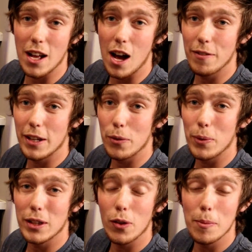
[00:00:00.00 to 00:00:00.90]
in the oven
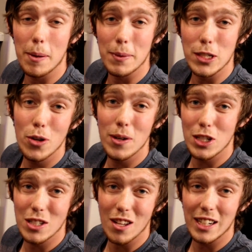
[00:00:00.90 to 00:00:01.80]
with only maybe 2
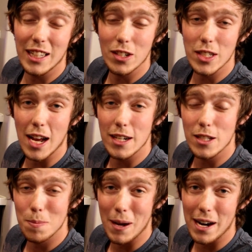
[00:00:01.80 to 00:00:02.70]
inches on either side to
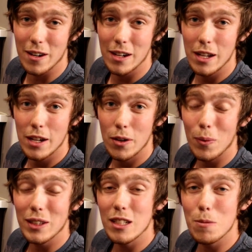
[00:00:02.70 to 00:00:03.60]
spare.
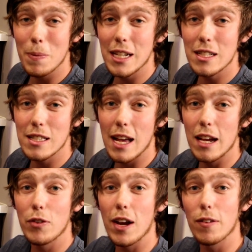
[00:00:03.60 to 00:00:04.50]
What this means is
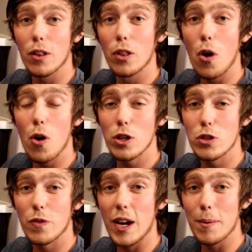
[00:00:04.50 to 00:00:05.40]
that if you have
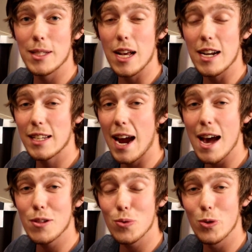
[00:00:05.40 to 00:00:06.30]
large family-sized
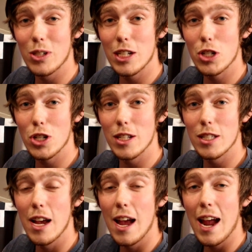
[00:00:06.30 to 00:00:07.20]
casserole
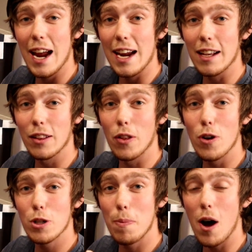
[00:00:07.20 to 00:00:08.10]
dishes and
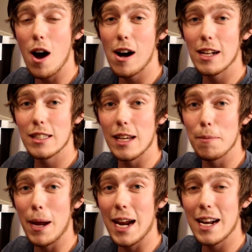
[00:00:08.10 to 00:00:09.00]
large pots
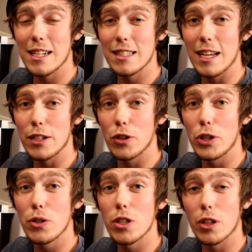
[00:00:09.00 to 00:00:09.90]
and pans that you're
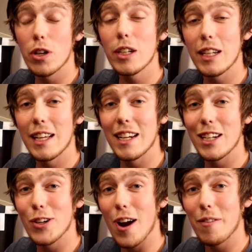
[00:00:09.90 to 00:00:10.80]
used to cooking
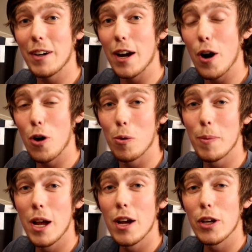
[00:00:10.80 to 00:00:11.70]
in your oven at
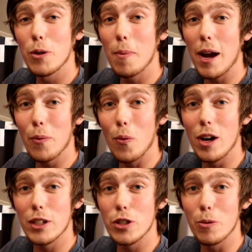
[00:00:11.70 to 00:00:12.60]
home, you might
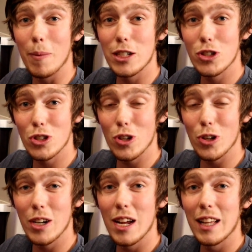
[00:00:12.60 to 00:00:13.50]
want to make
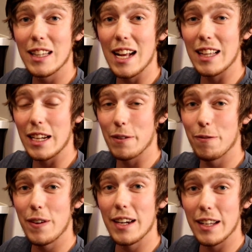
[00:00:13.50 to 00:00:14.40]
sure that they can
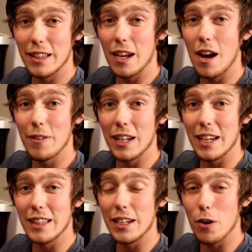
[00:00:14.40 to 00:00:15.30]
fit in the
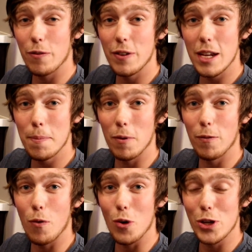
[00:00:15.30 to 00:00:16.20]
oven in the RV
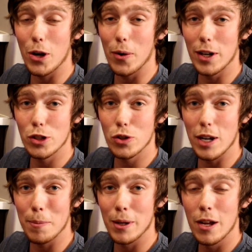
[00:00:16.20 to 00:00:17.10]
before you go on a
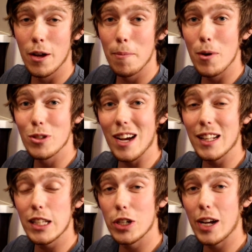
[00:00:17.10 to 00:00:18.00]
trip. Most
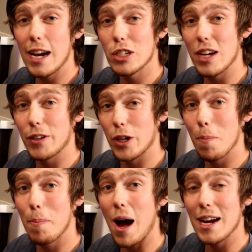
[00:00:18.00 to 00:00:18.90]
likely you can actually have to
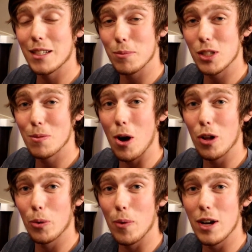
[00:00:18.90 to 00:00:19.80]
go buy some
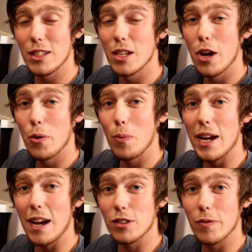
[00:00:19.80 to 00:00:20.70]
smaller ones.
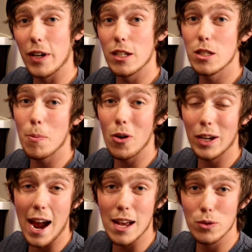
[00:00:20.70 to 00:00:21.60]
We have some very small
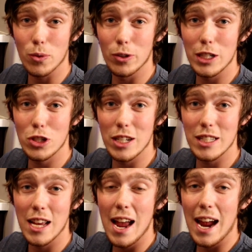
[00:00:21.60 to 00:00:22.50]
casserole
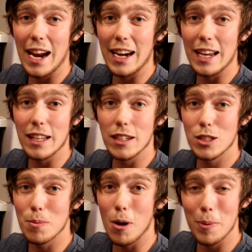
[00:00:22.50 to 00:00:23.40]
dishes
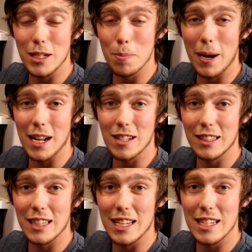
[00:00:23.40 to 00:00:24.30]
and small pizza pans
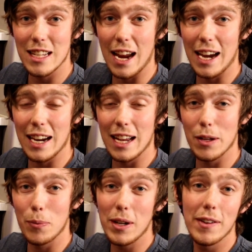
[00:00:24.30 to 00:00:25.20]
like this,
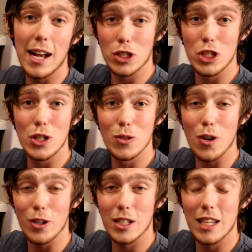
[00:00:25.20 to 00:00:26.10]
and we even actually use
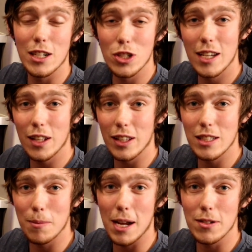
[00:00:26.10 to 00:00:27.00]
our 10-inch
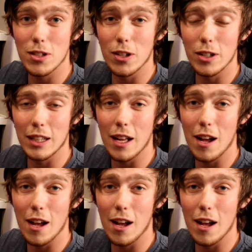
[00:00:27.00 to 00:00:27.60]
skillet sometimes to cook in